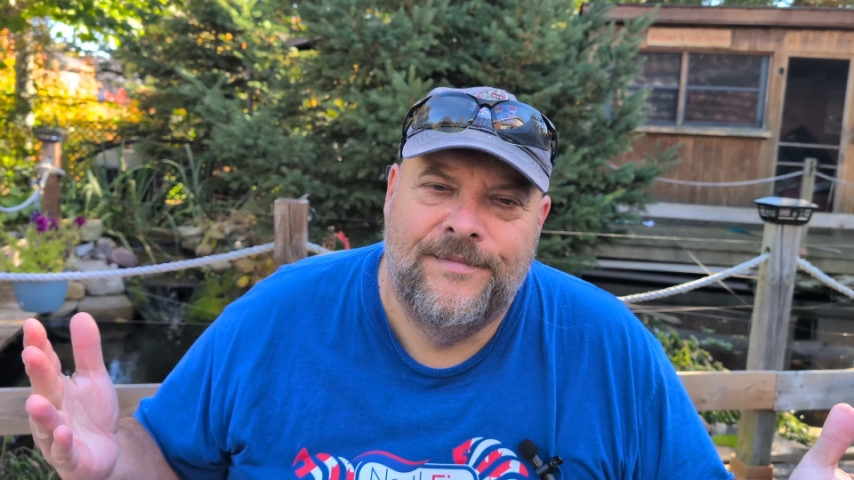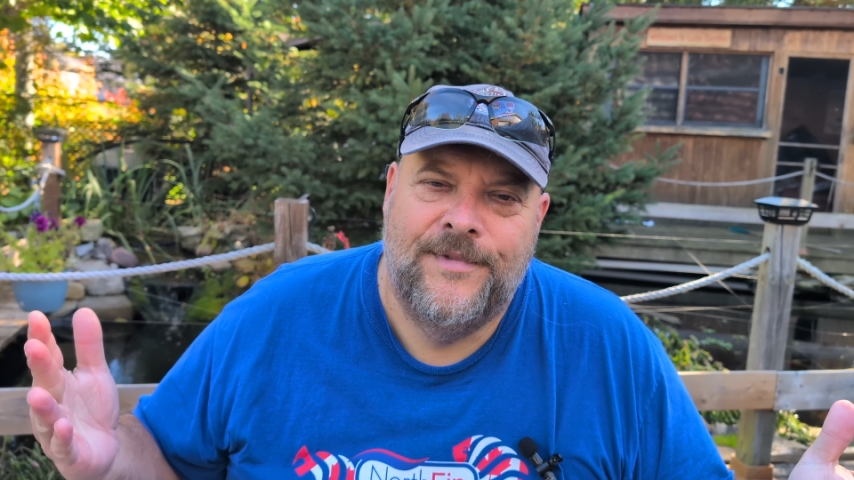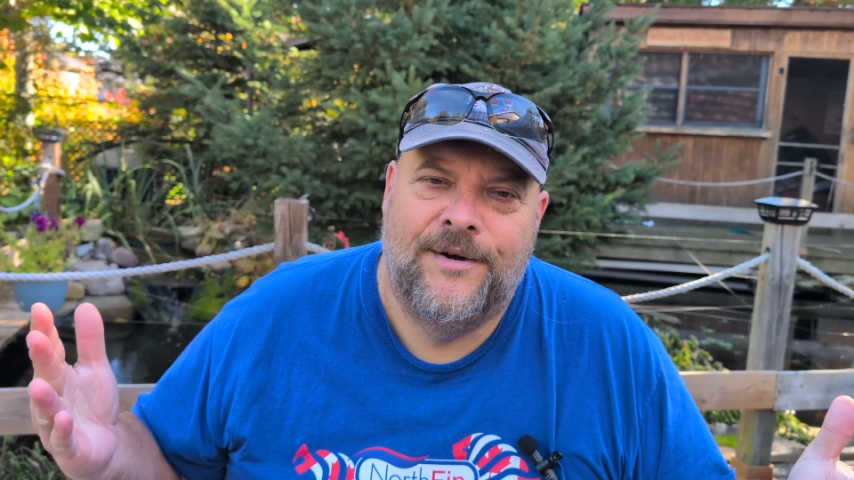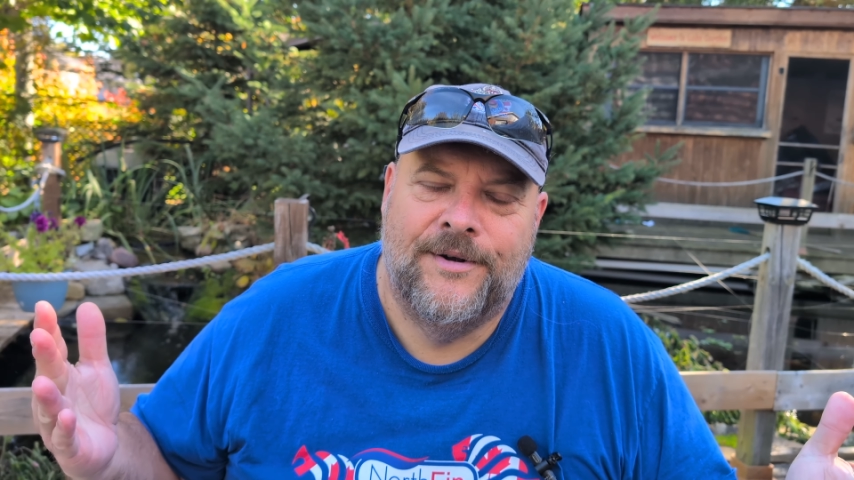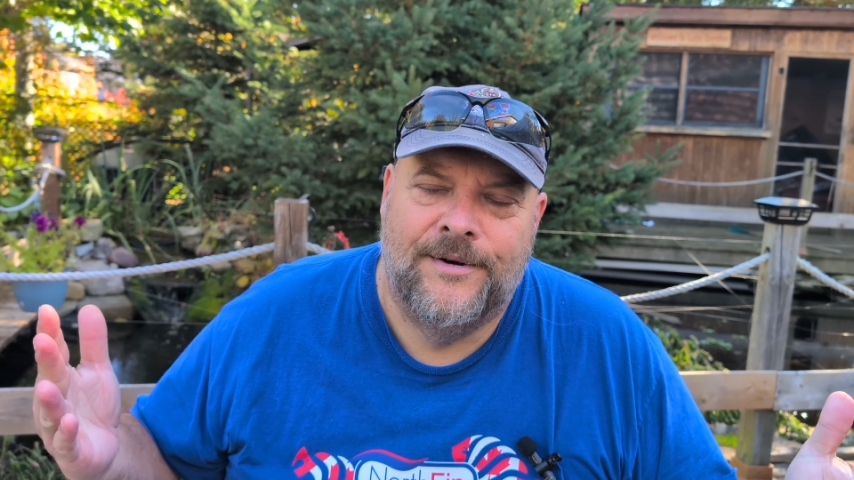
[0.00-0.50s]

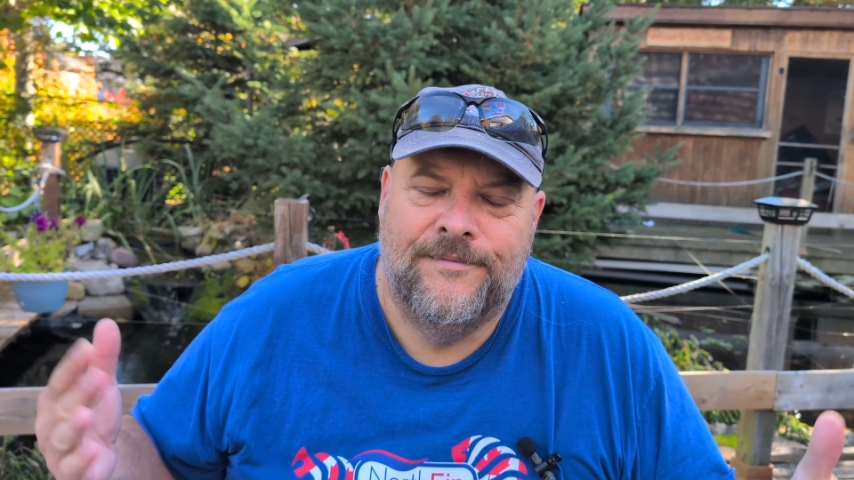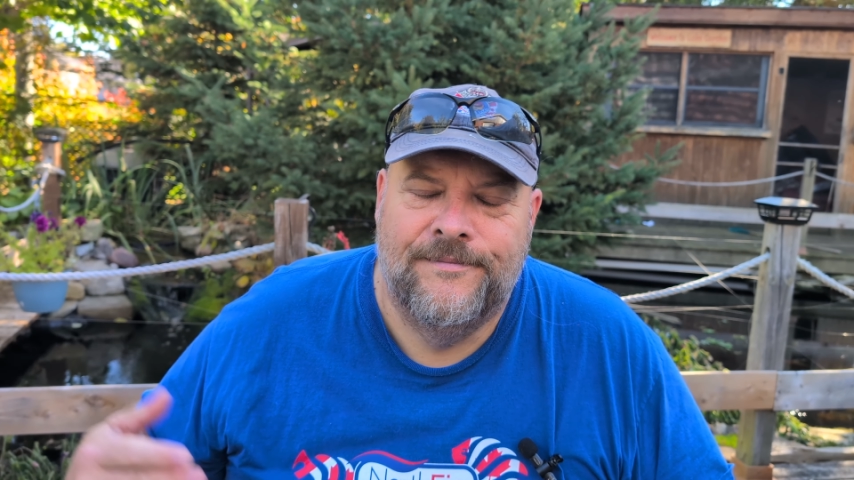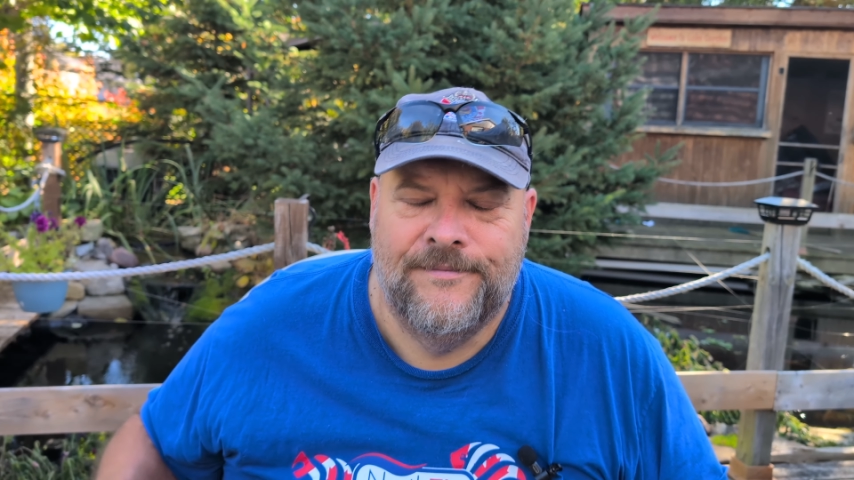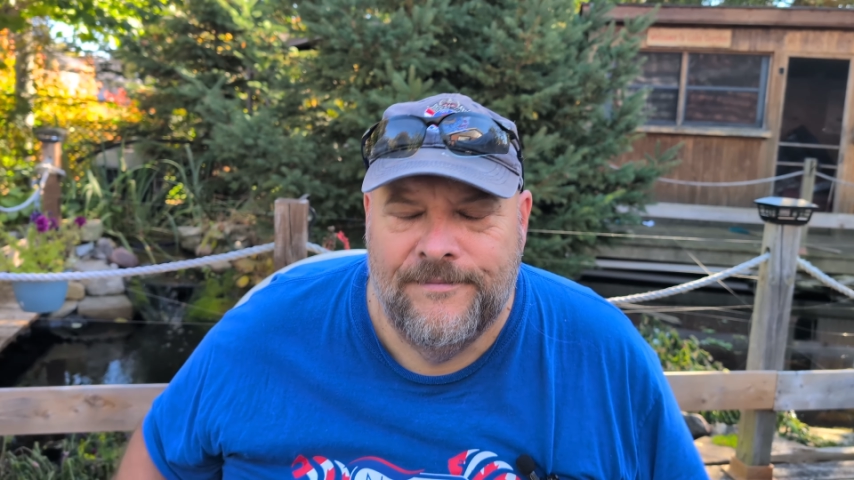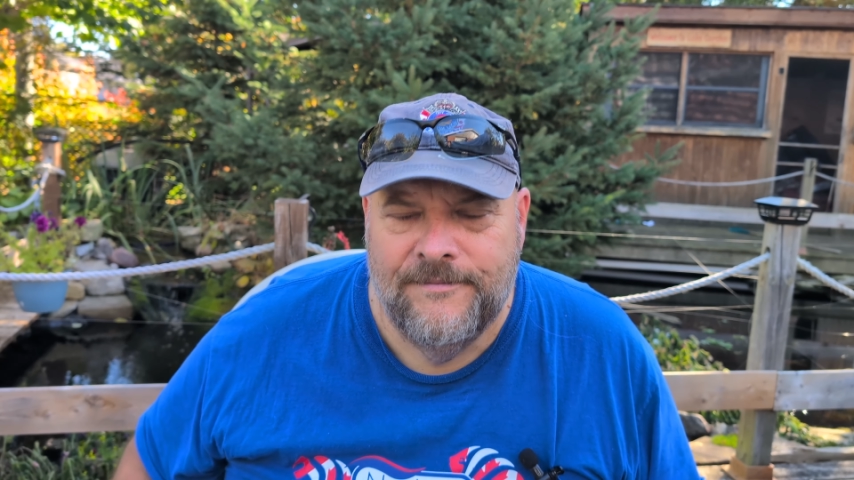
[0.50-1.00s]
Don't know.
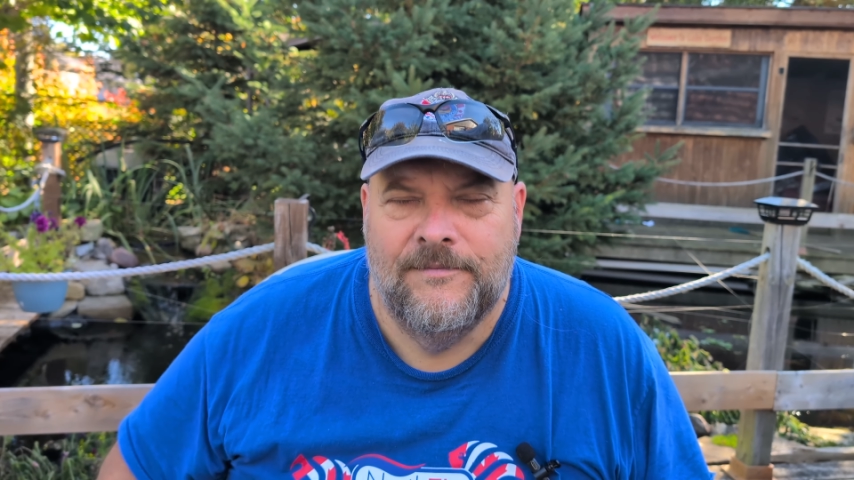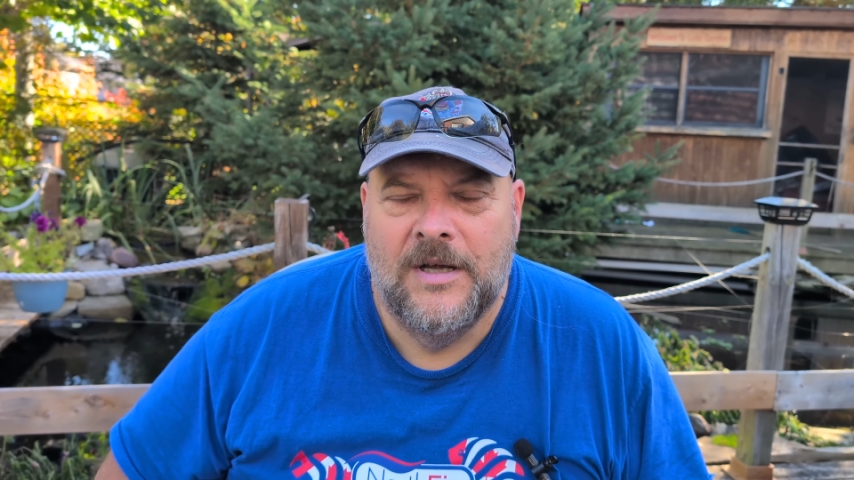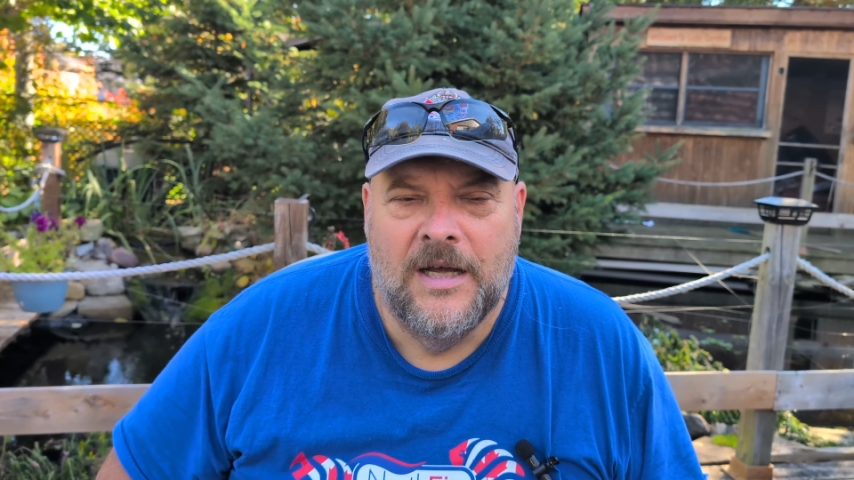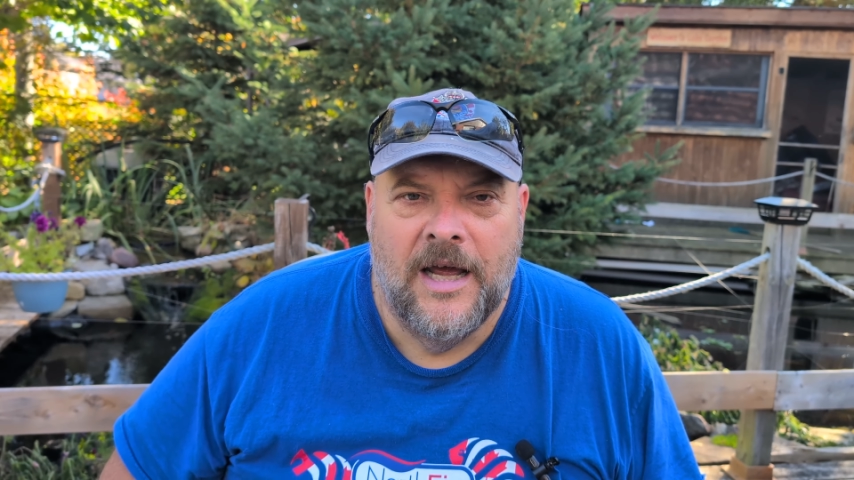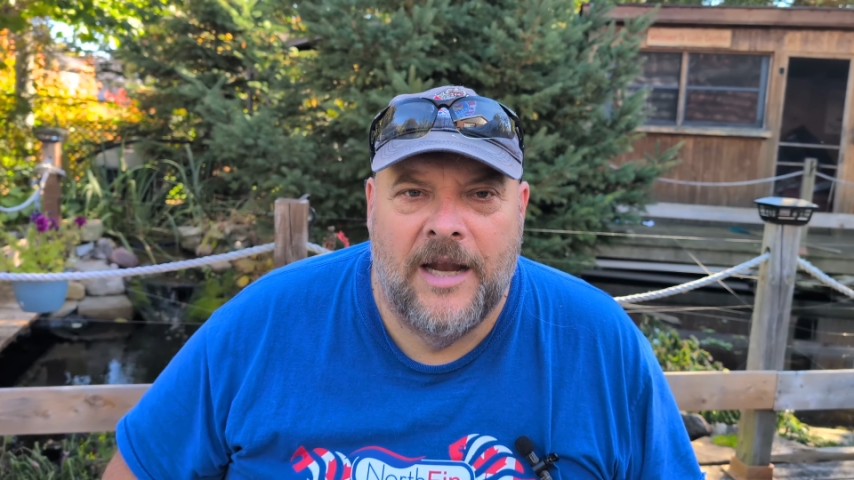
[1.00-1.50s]

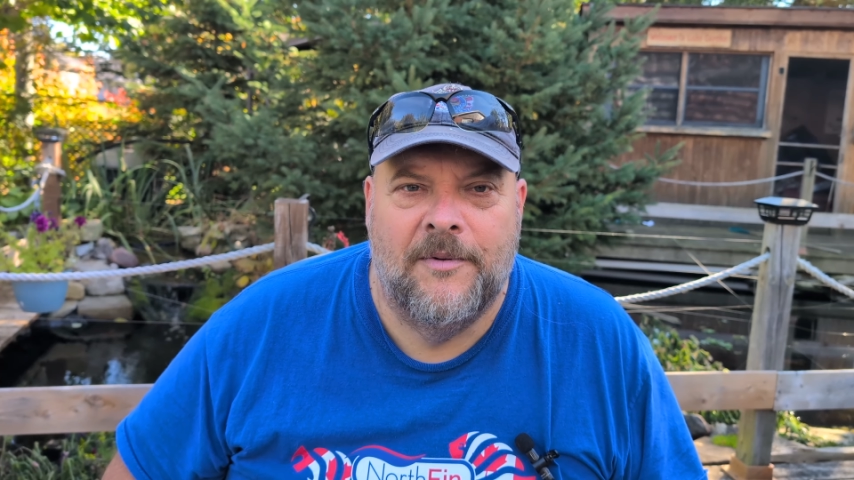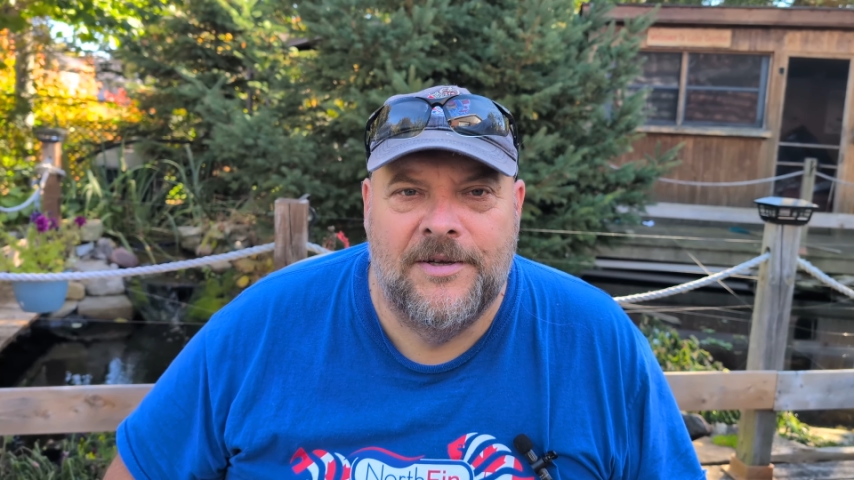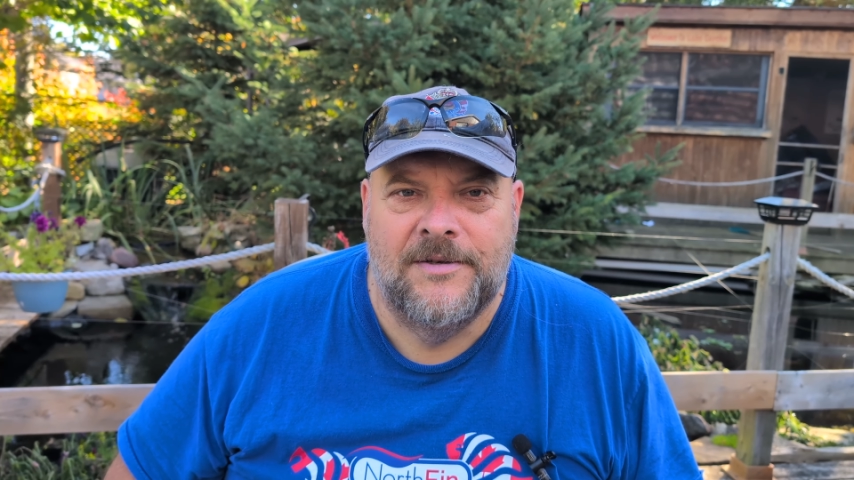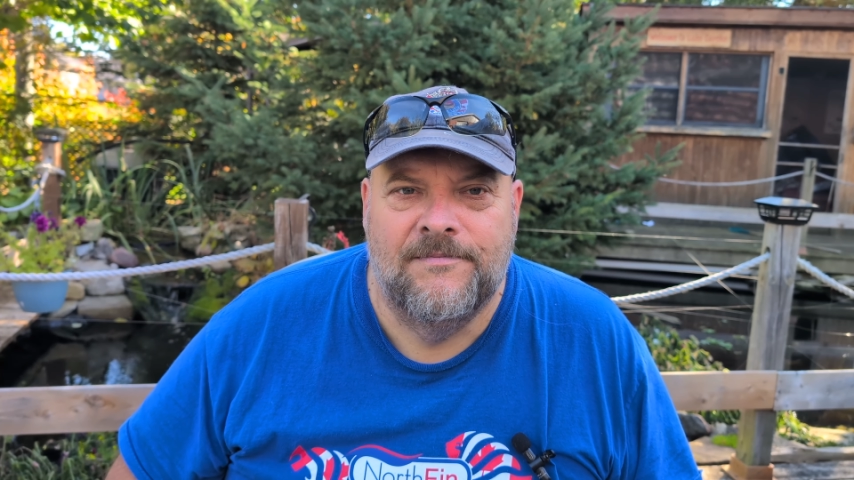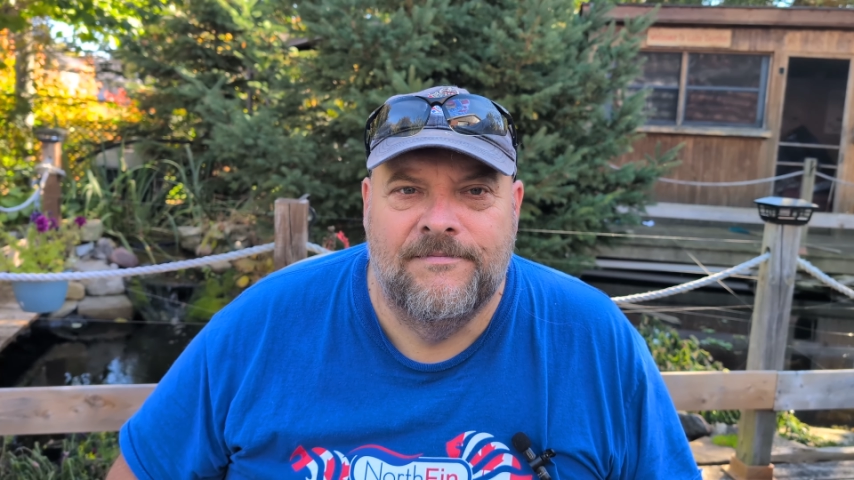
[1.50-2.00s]

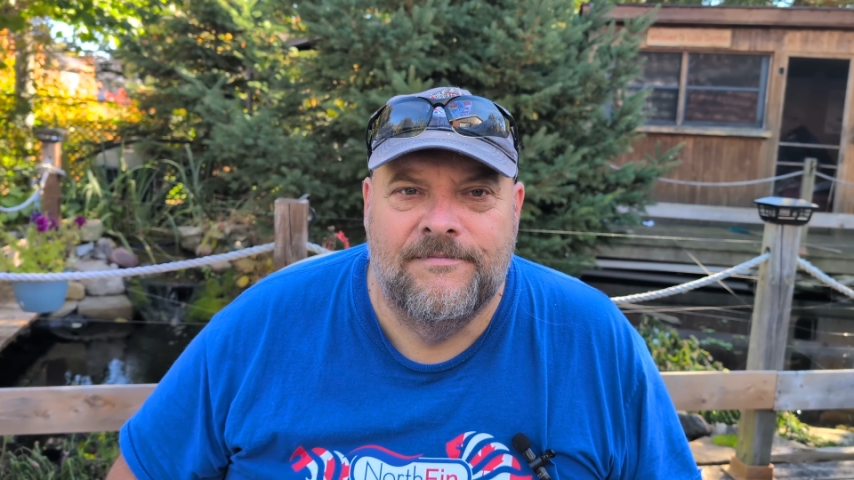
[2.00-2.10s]
Anyways,